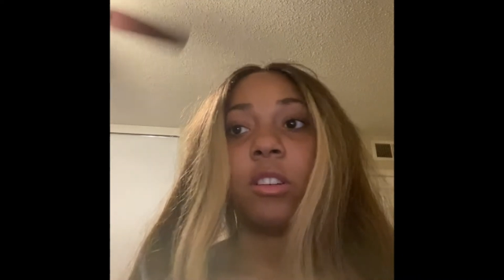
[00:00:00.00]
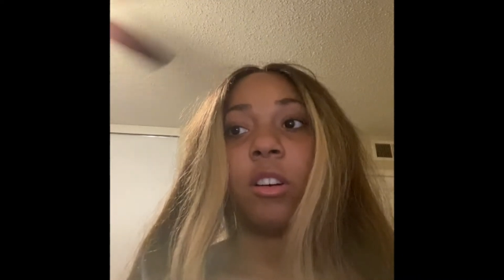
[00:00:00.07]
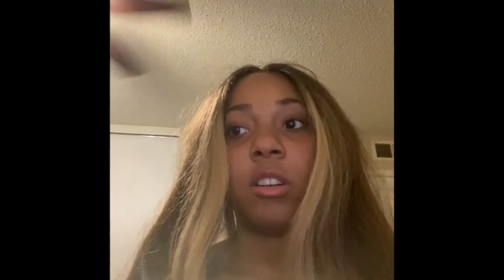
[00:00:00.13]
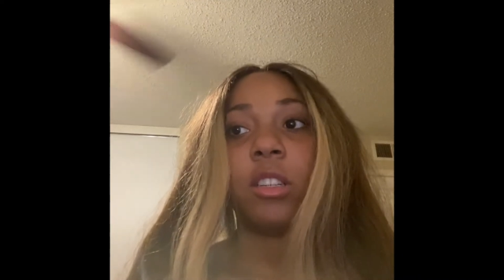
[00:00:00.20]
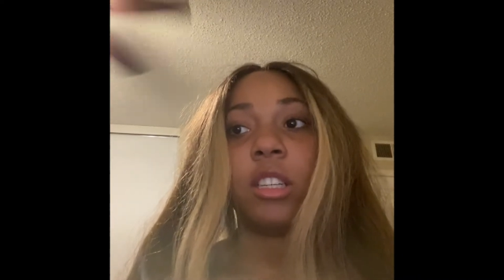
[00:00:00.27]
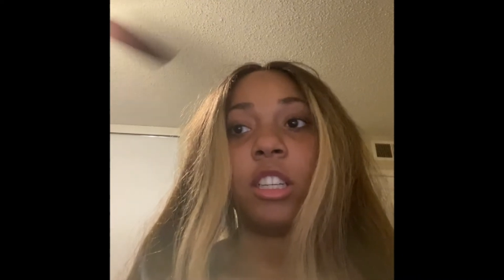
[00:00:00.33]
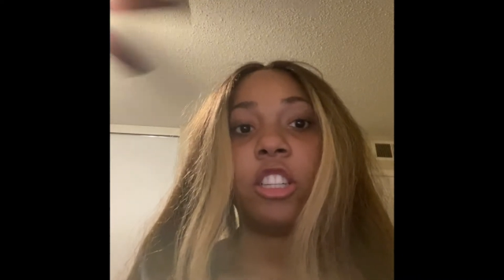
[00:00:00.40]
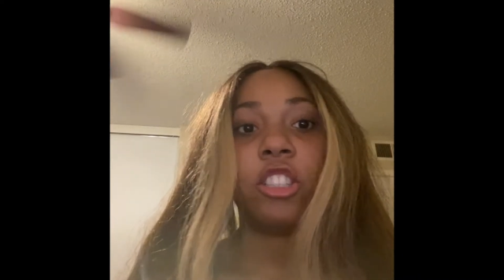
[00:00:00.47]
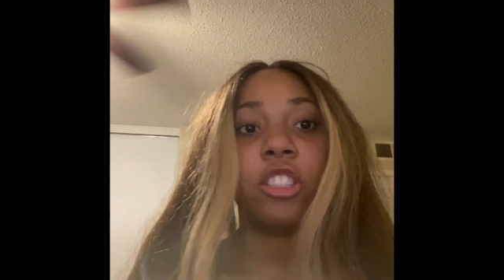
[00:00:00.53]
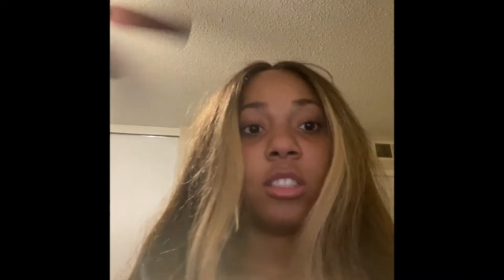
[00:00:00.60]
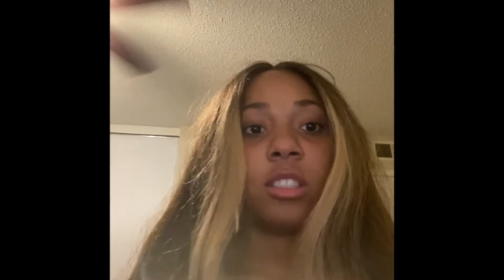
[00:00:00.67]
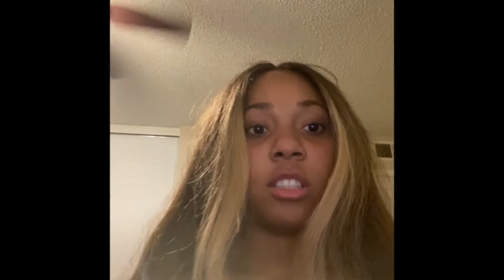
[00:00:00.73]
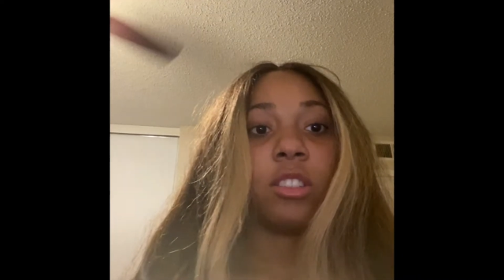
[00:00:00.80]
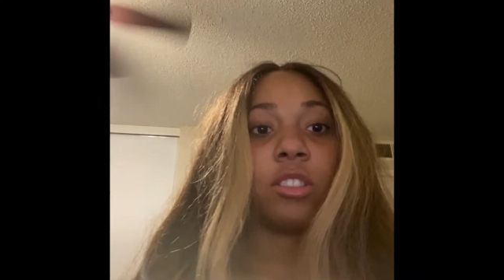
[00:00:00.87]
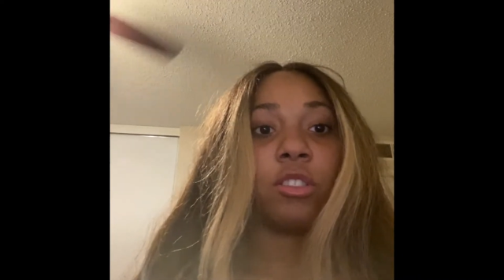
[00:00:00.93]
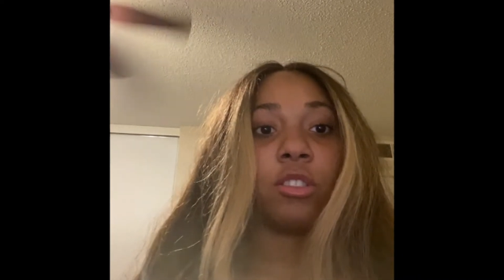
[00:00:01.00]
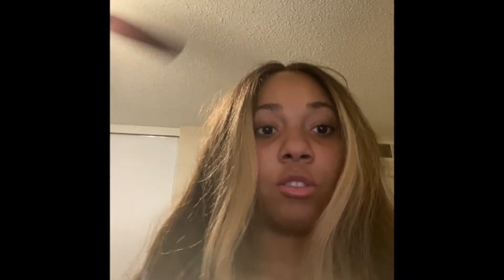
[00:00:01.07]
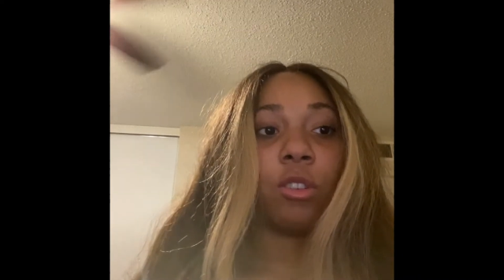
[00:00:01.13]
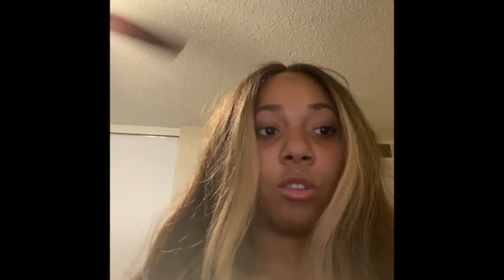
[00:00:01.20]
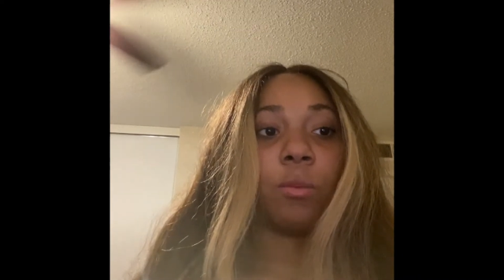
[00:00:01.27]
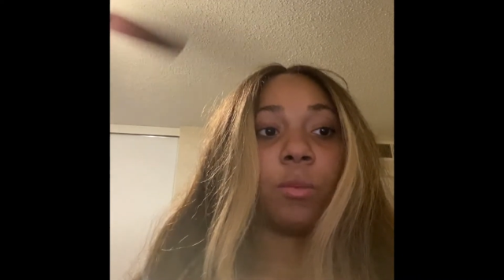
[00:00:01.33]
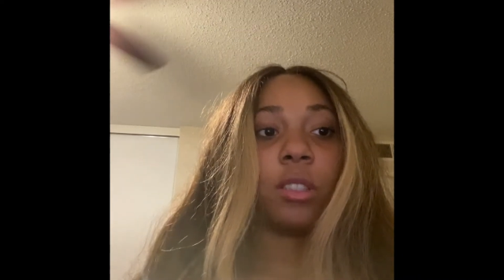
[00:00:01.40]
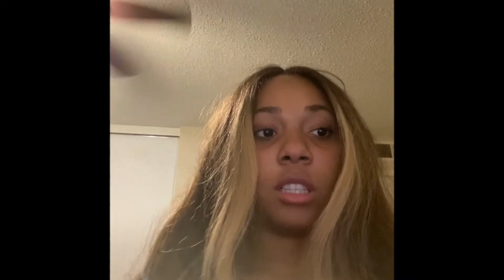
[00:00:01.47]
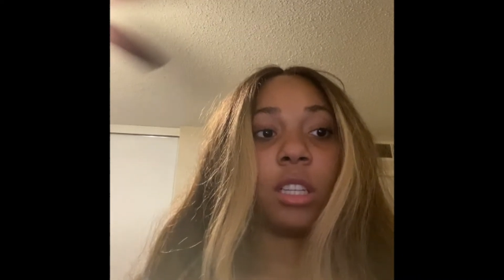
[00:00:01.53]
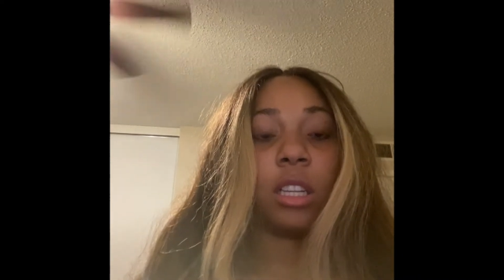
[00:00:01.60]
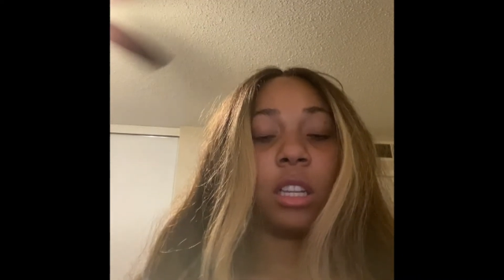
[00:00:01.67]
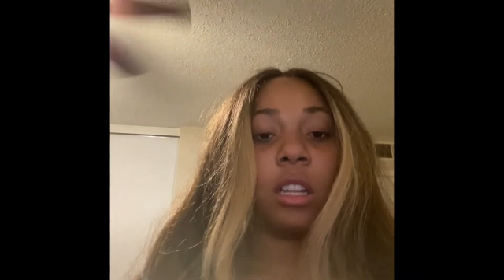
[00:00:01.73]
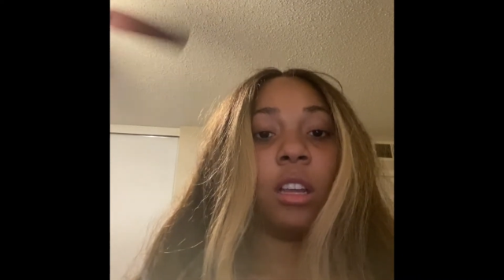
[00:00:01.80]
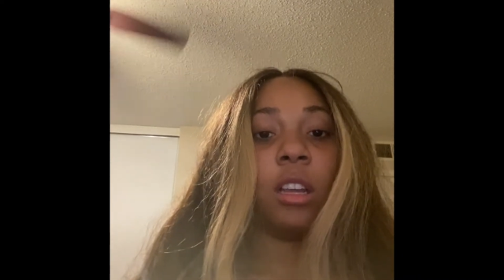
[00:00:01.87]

on each sister chromatid